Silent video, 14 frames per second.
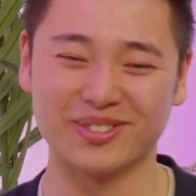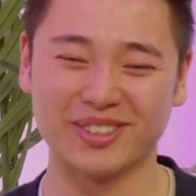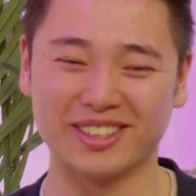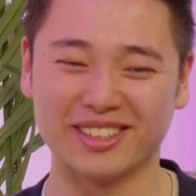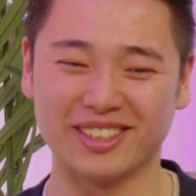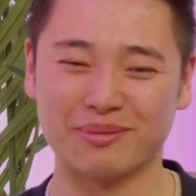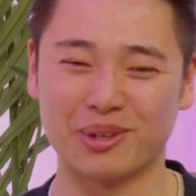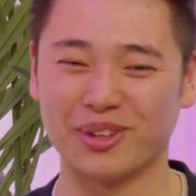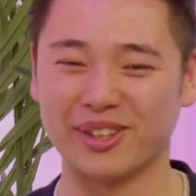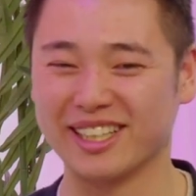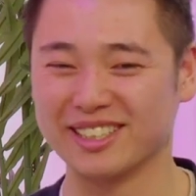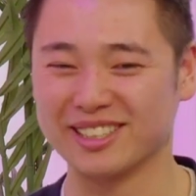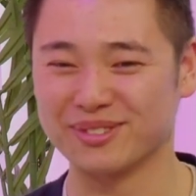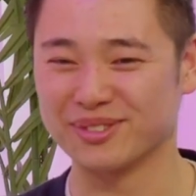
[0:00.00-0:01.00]
you're borrowing
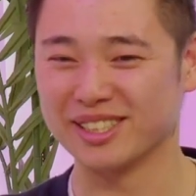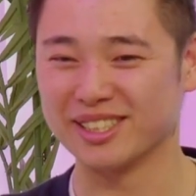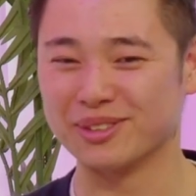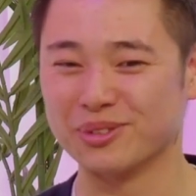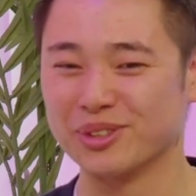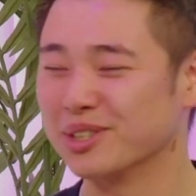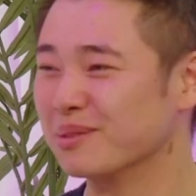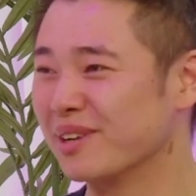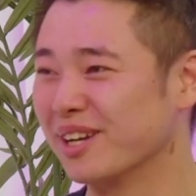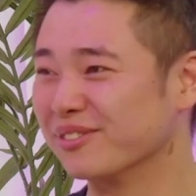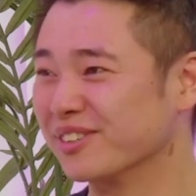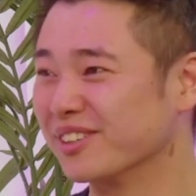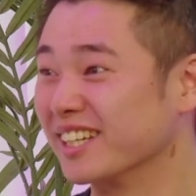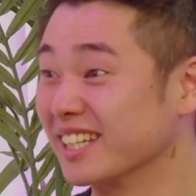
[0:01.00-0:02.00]
X amount. What's your plan
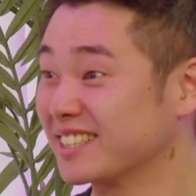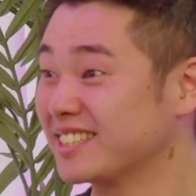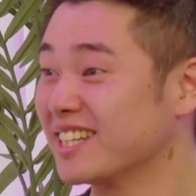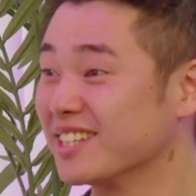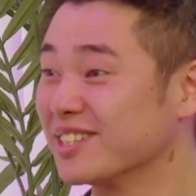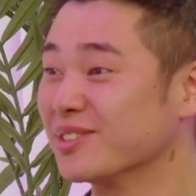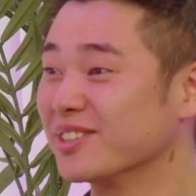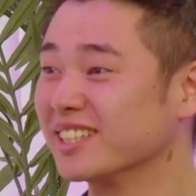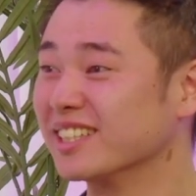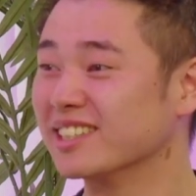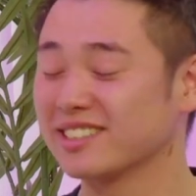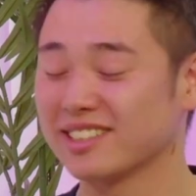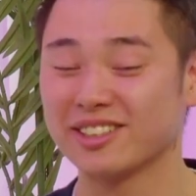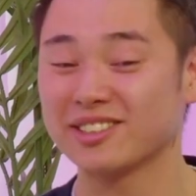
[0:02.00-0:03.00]
for the next 10, 20
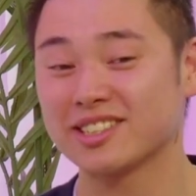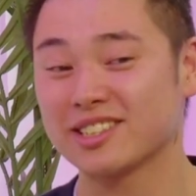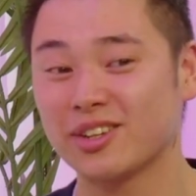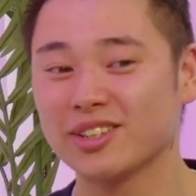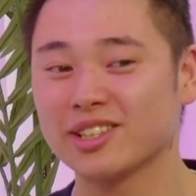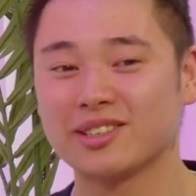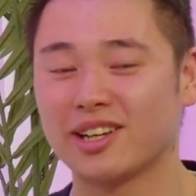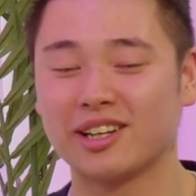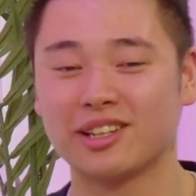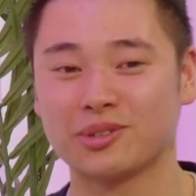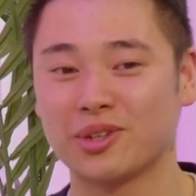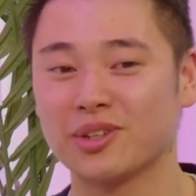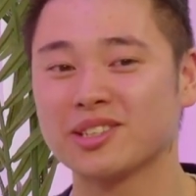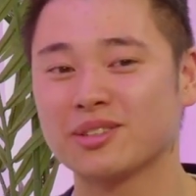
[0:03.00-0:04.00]
years? And I was just honest. I
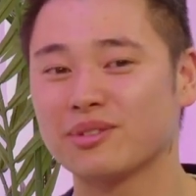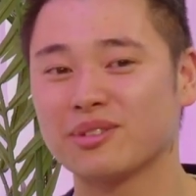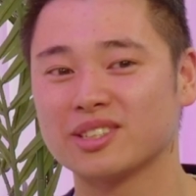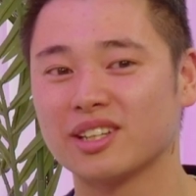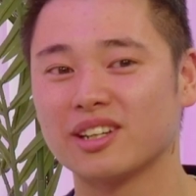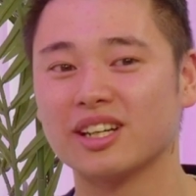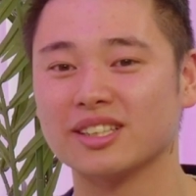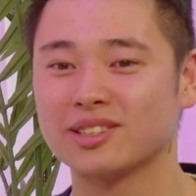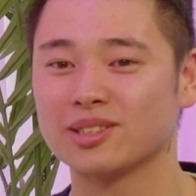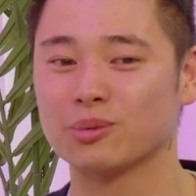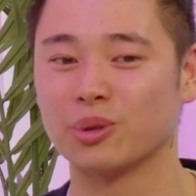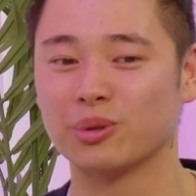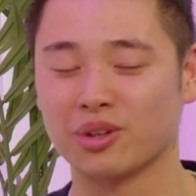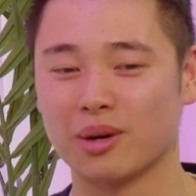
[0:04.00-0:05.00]
was honest with him. I said, oh, this is
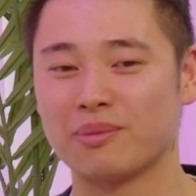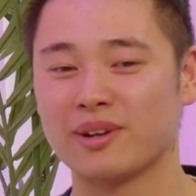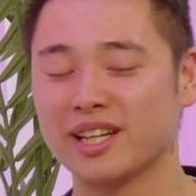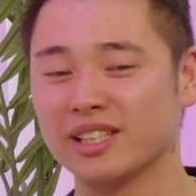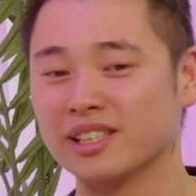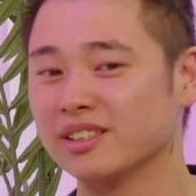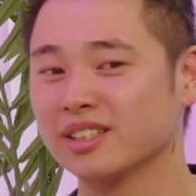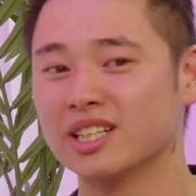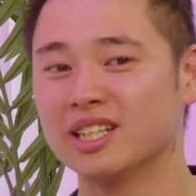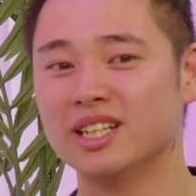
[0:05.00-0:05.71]
what we've got planned.